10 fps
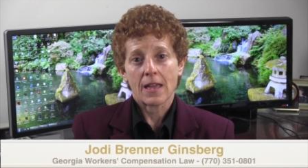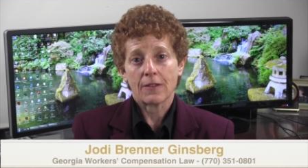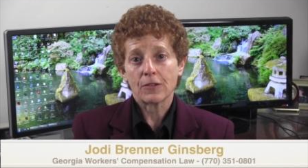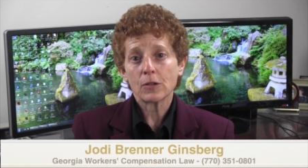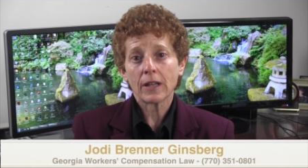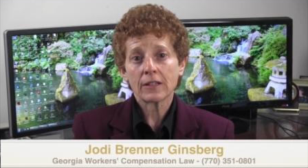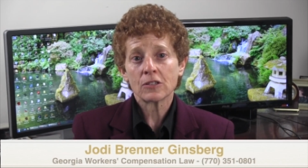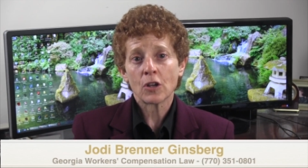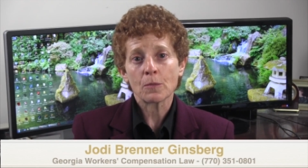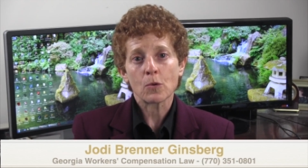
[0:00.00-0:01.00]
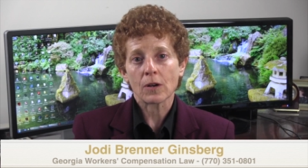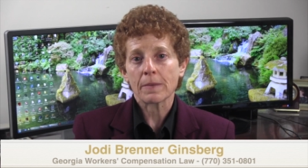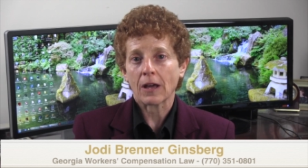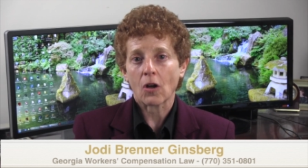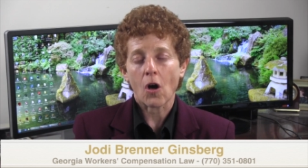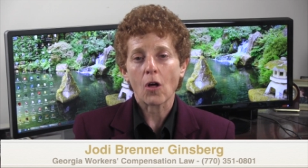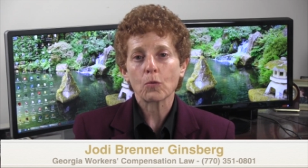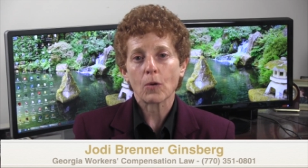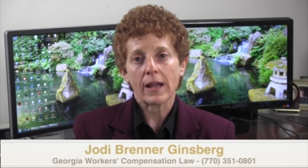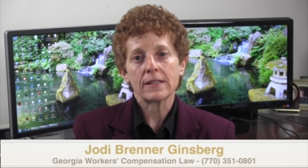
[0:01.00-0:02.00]
If you'd like to know more about
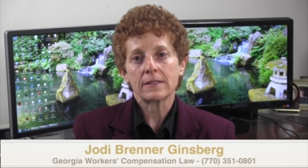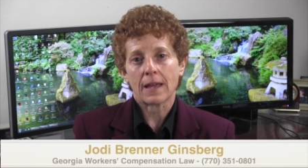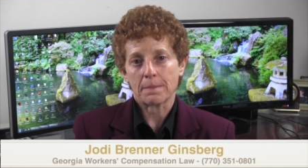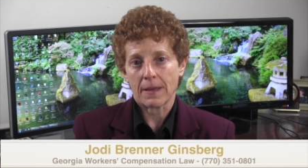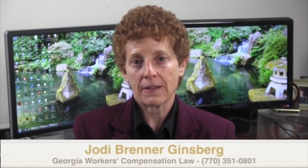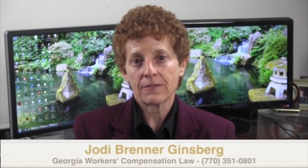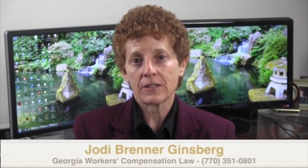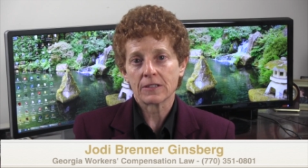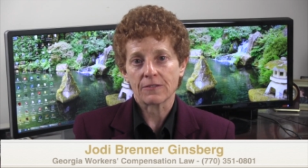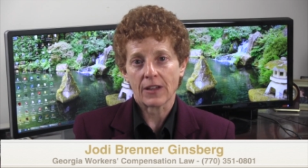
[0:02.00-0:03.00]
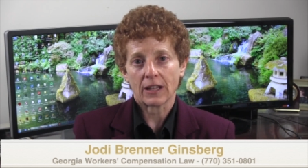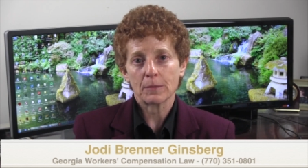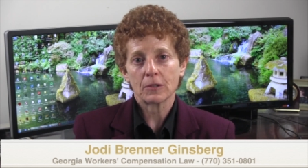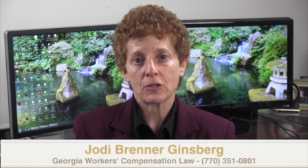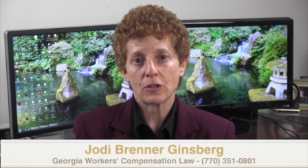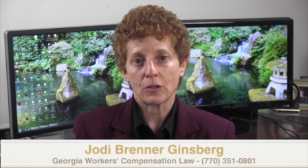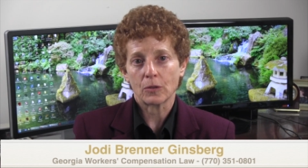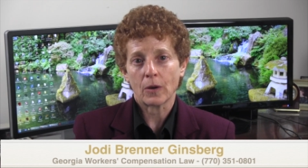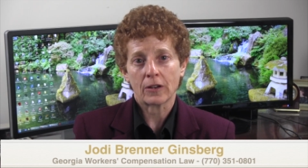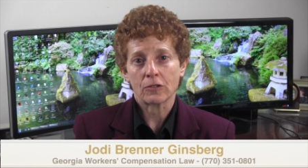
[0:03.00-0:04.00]
all rights and benefits available to
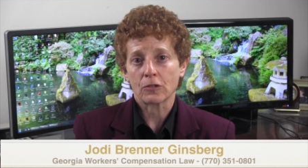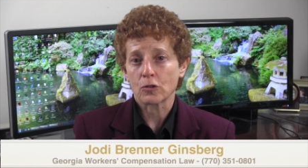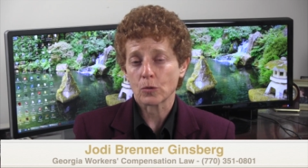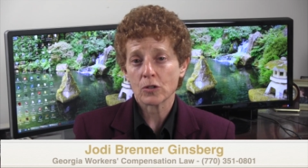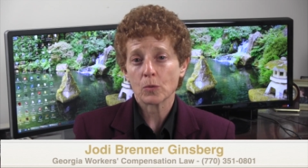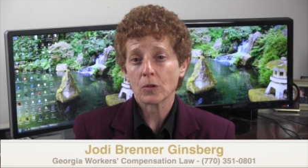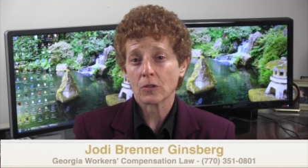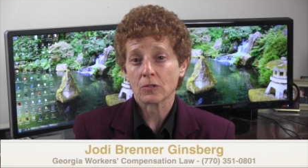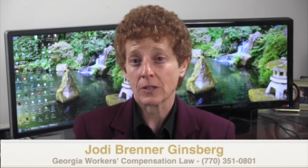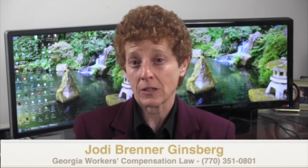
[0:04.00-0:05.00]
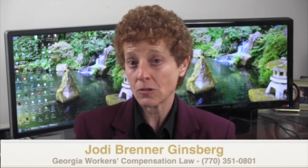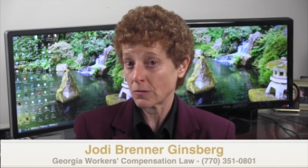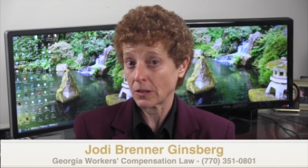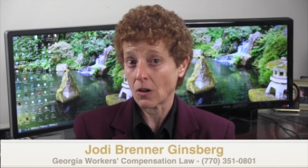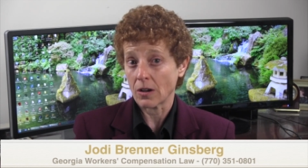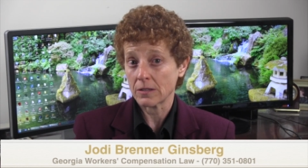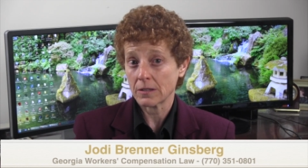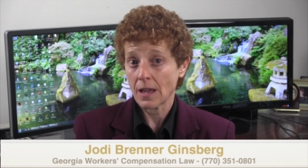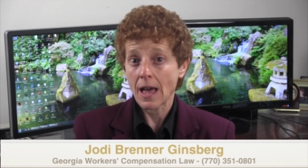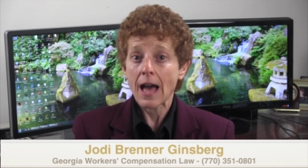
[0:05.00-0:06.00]
you under the Georgia workers' injury
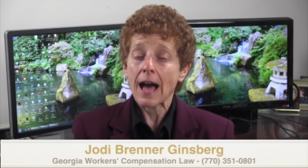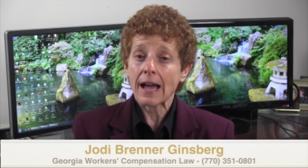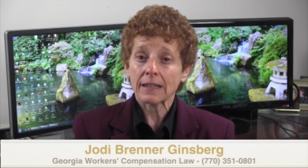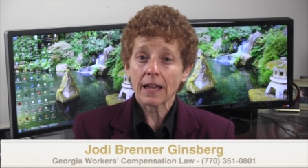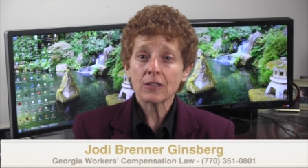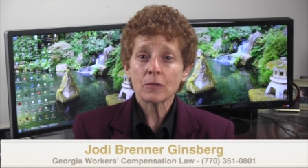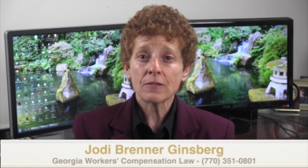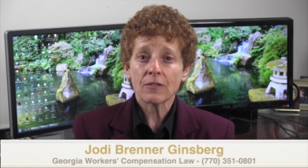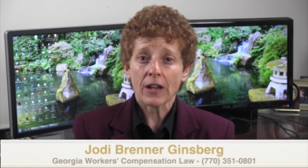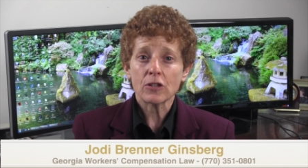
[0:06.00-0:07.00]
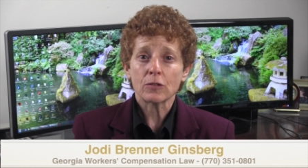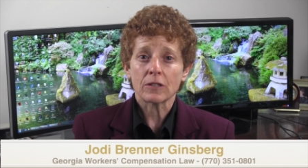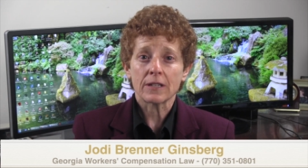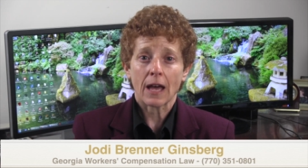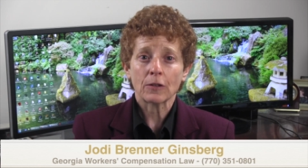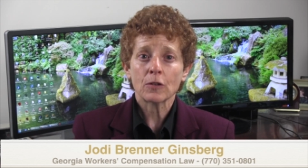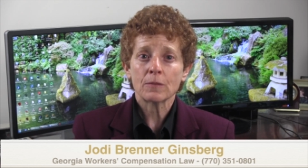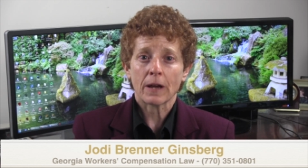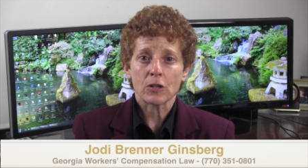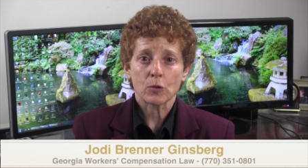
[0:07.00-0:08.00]
laws, I'd like to invite you to
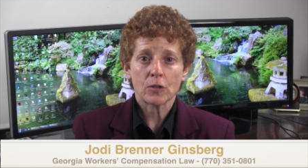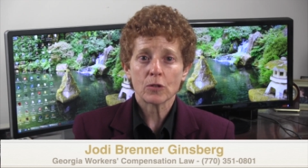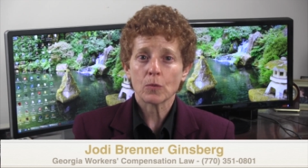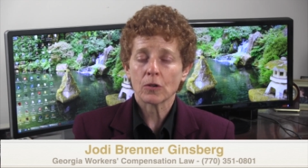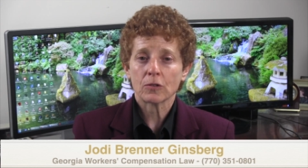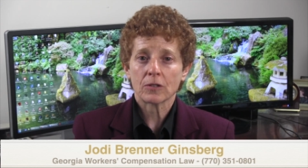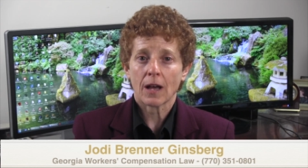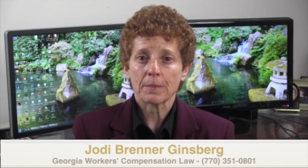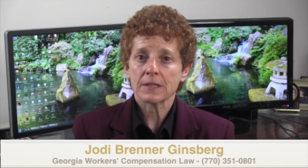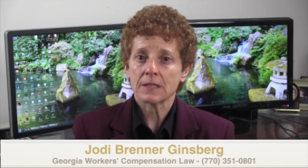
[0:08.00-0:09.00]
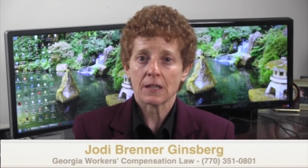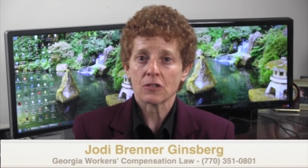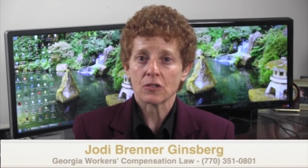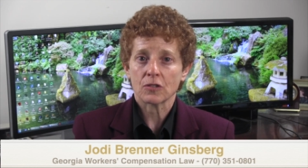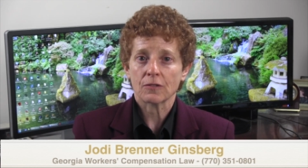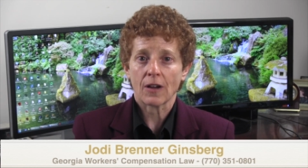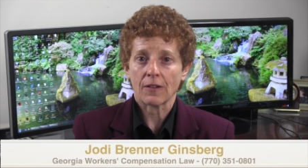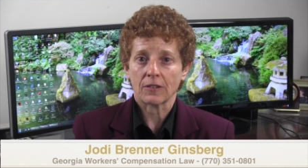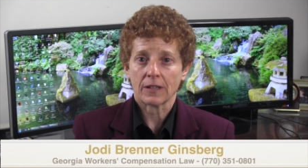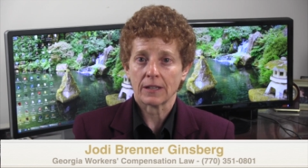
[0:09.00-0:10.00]
download my Georgia Workers' Compensation
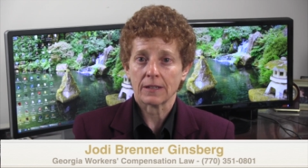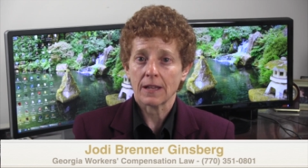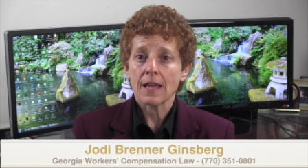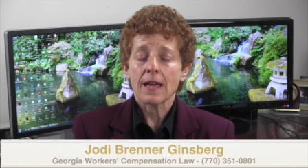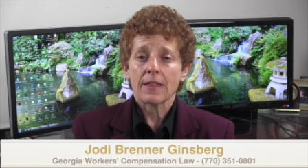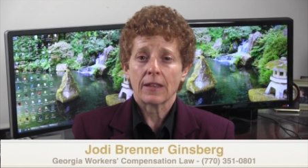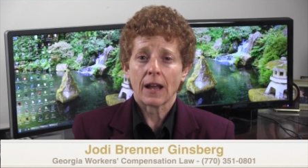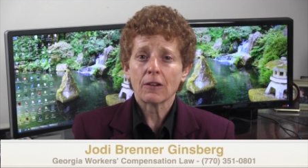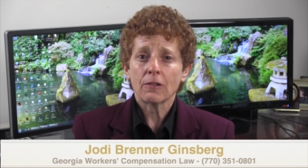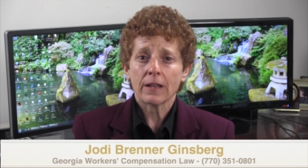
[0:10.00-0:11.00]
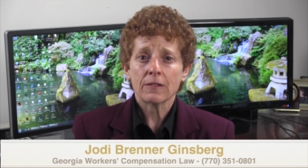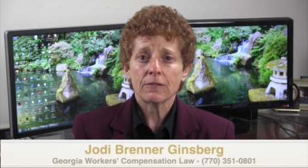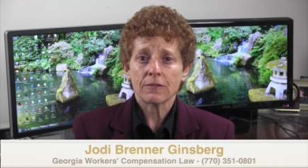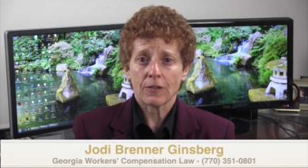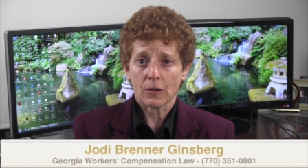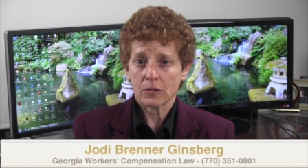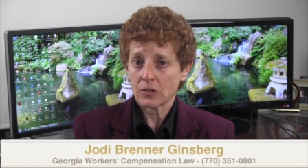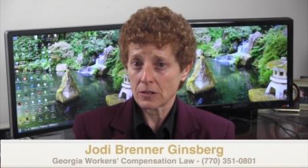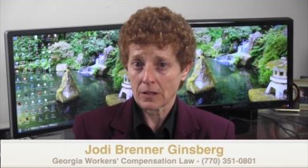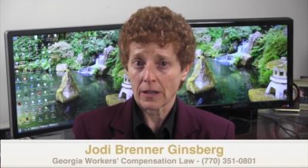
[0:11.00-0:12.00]
Survival Kit that I created for
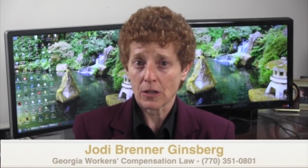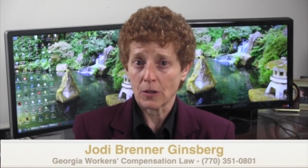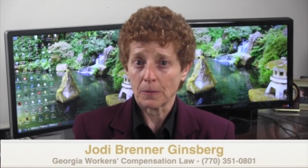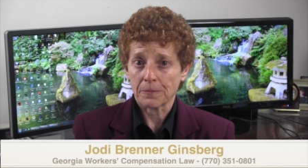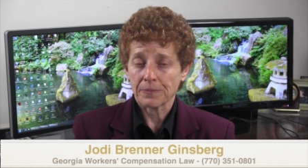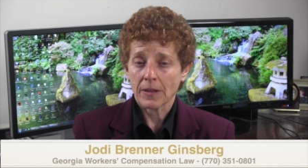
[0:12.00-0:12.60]
folks just like you.